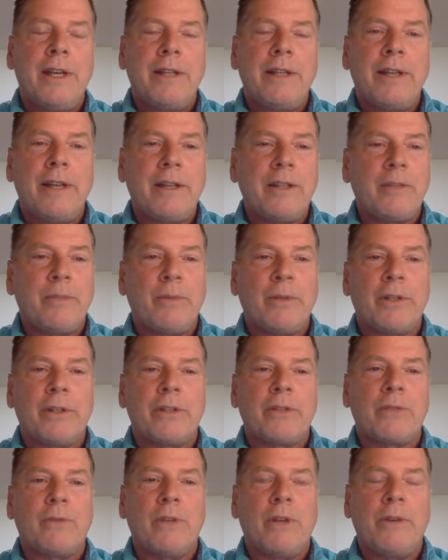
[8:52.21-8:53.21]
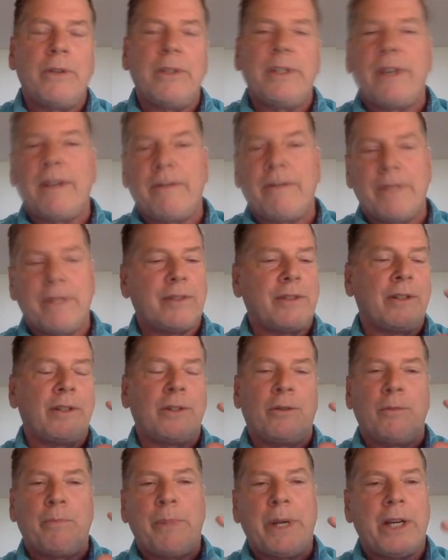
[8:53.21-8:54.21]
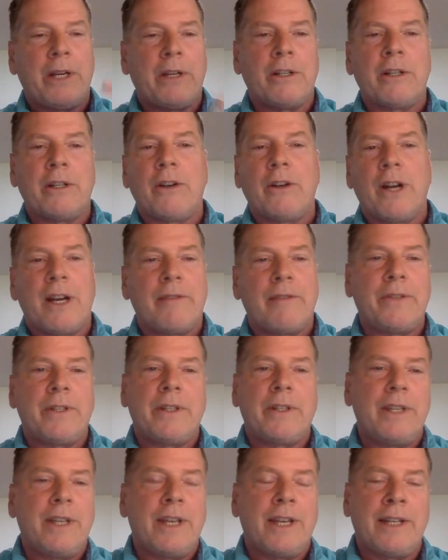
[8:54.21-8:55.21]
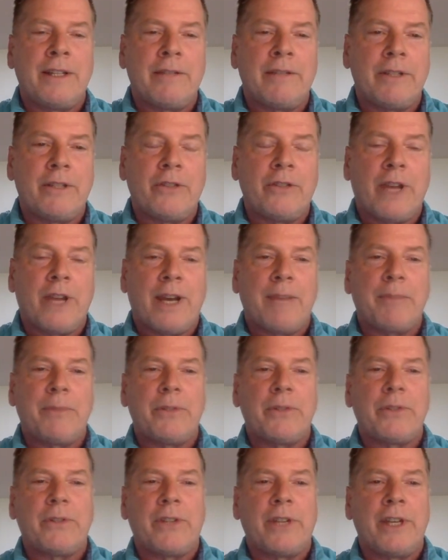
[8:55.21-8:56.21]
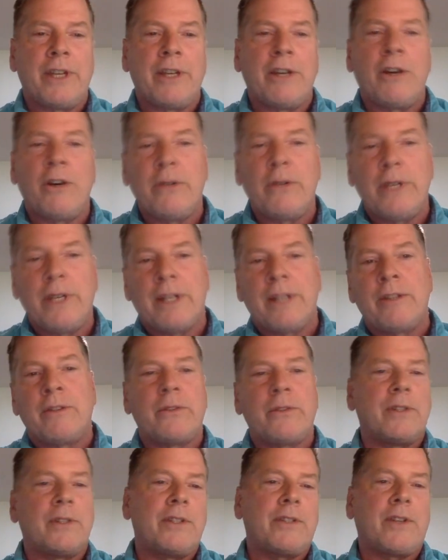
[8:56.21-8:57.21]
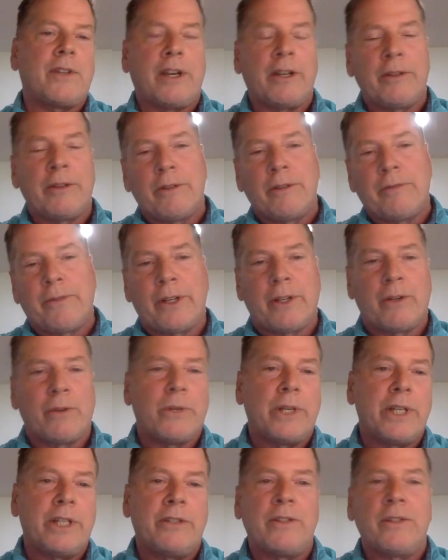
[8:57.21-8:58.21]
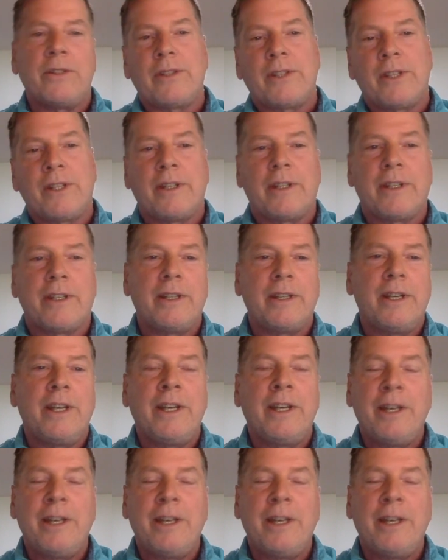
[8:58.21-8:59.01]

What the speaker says: textbooks would always have this little paragraph at the end of a chapter saying, oh yeah, and there's this other federal agency, the